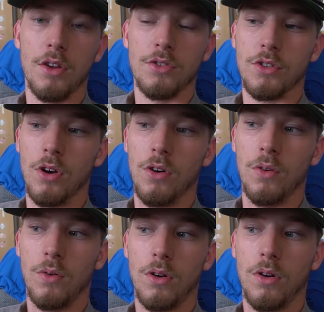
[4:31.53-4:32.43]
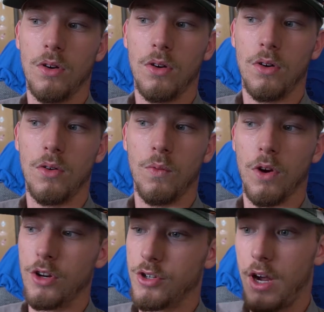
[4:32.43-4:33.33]
So we're
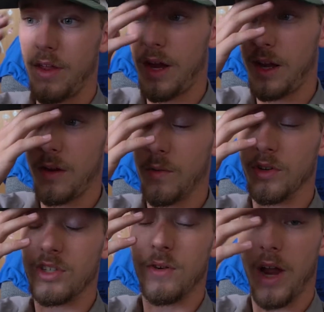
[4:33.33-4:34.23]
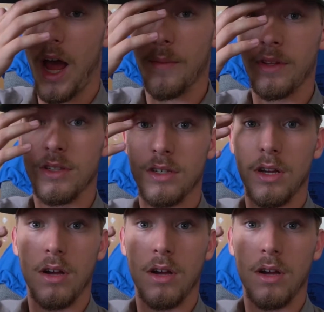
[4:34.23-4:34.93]
gonna try that. We're gonna see what happens.